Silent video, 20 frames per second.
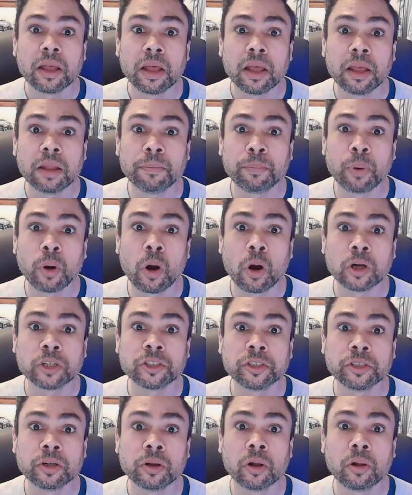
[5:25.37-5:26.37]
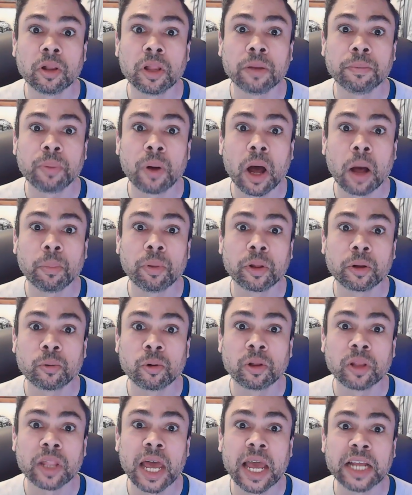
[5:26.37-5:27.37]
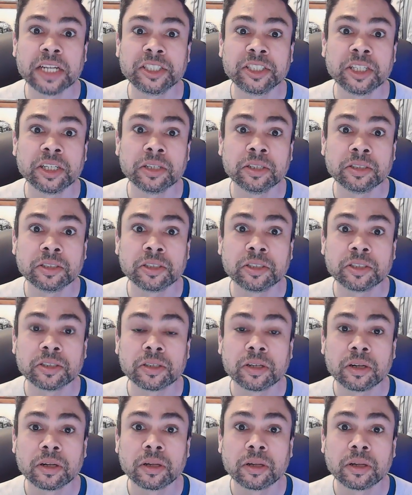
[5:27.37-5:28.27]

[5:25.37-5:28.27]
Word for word: in personal and public relations